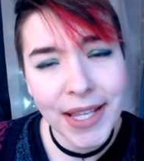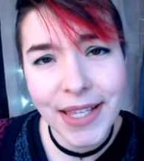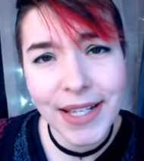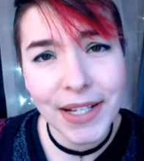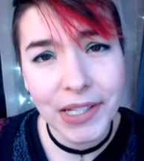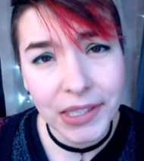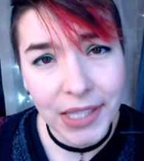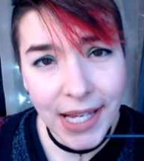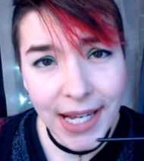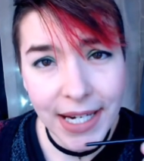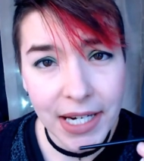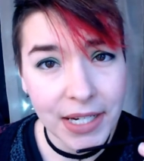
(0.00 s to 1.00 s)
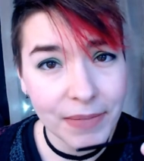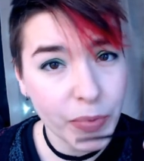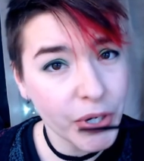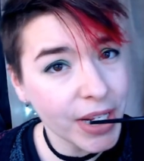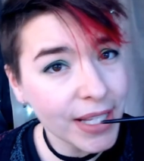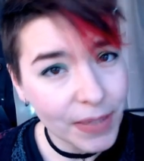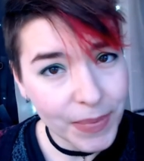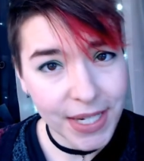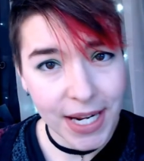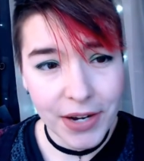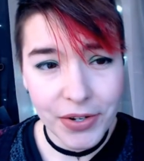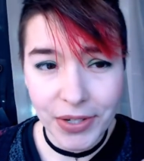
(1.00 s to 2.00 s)
these online at a pretty
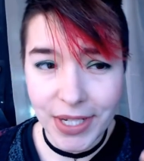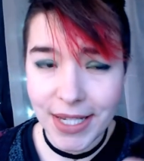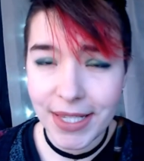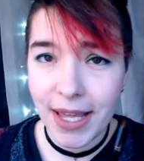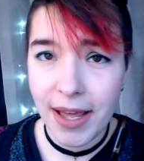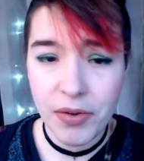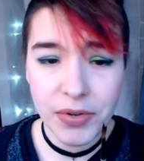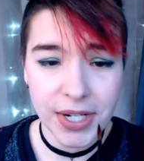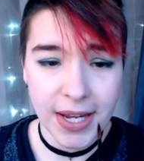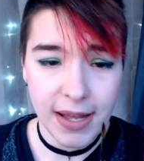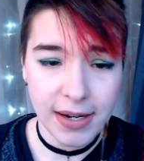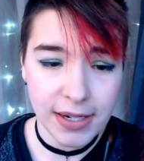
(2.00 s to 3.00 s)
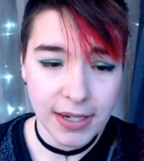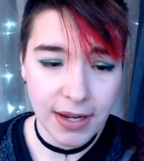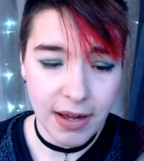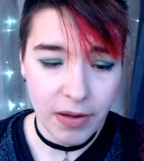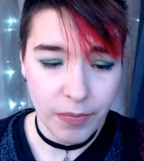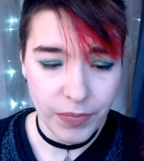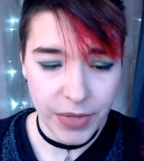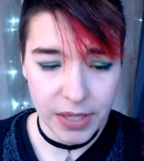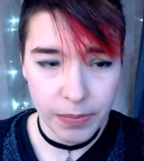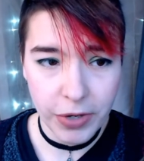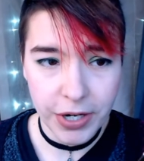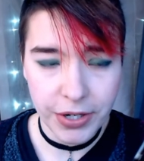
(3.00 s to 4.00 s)
substantial discount, and um, this
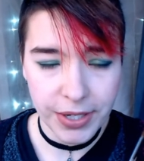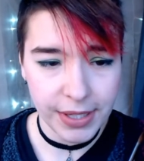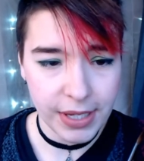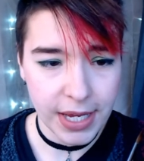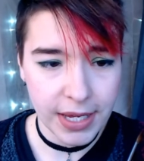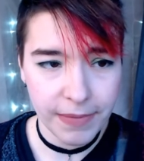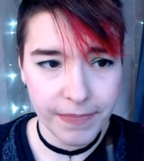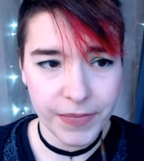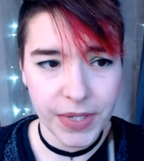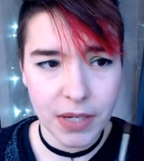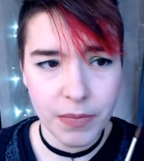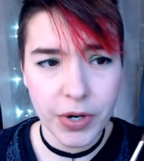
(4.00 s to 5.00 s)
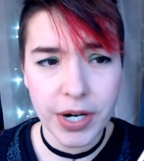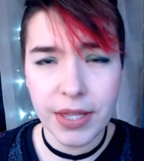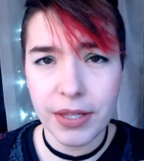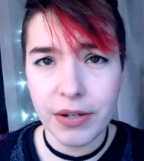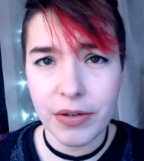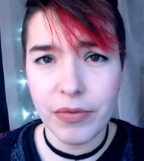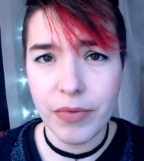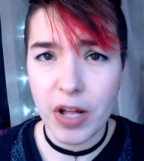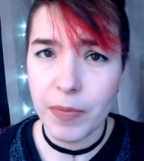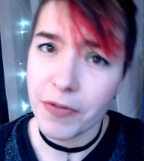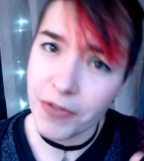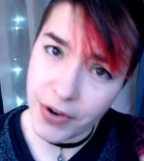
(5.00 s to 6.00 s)
brush is like somewhere in the
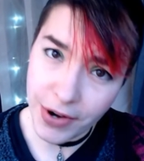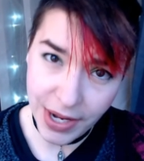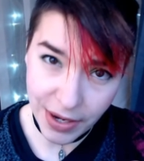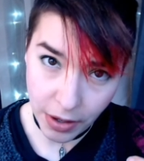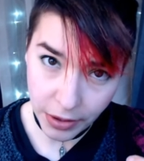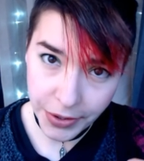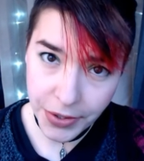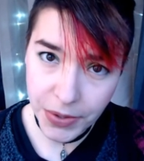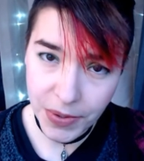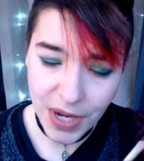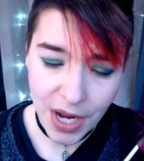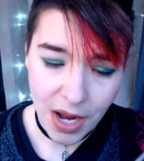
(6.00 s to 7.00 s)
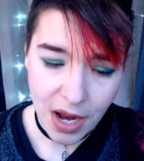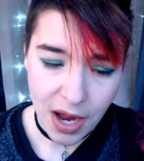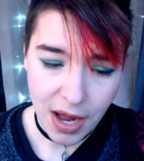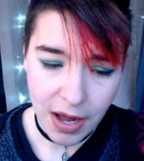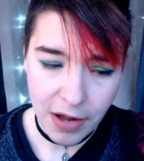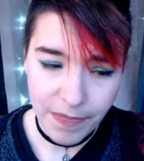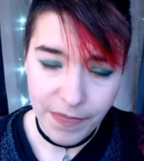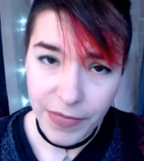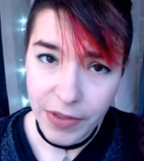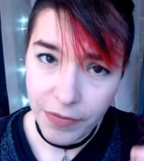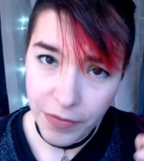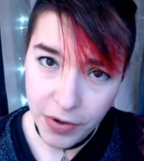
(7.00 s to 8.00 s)
realm of $30 um,
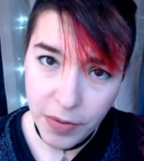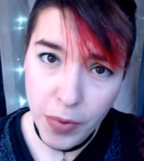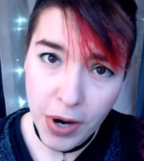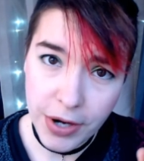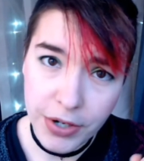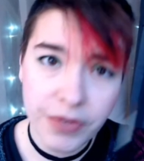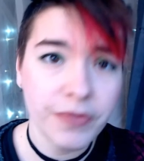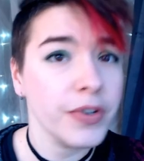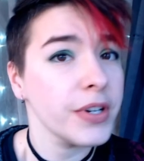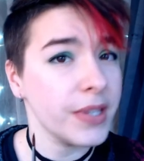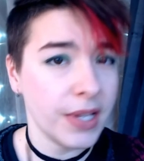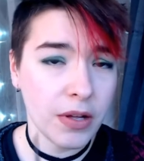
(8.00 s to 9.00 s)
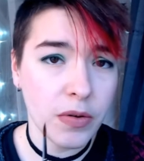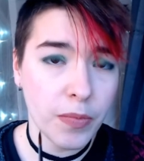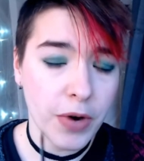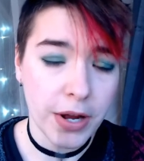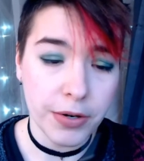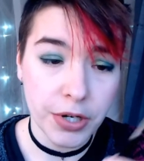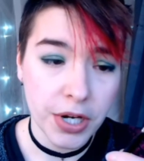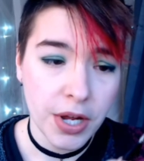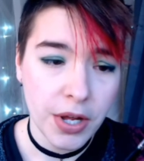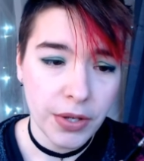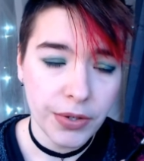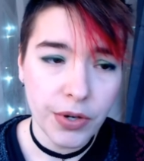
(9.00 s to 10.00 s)
for a brush, for a single brush.
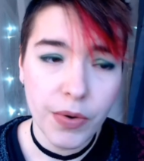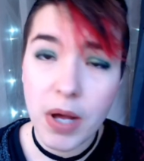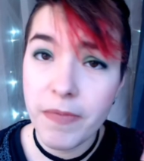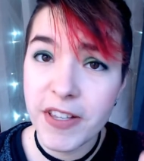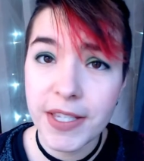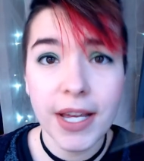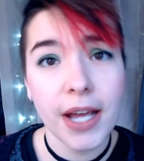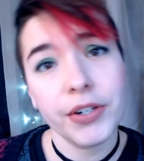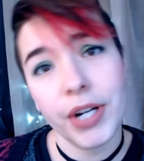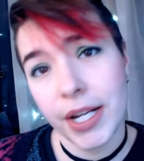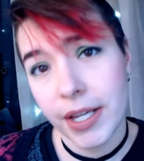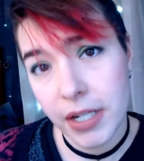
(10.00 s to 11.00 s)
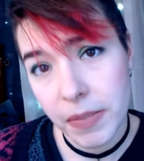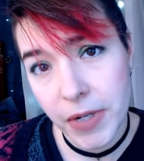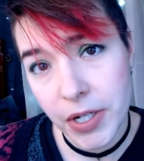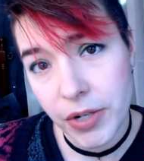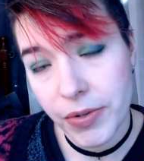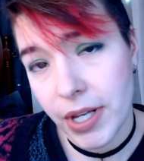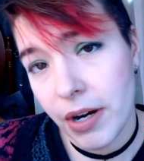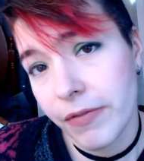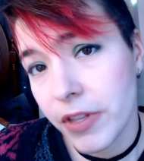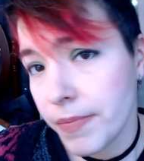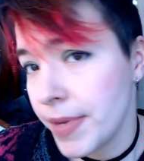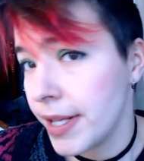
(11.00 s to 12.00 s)
So obviously I try to get as much use out
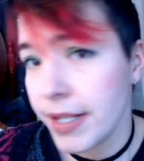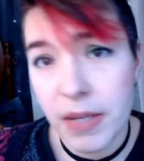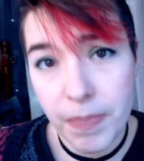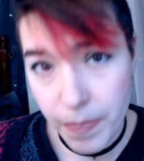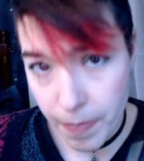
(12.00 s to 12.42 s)
of them as I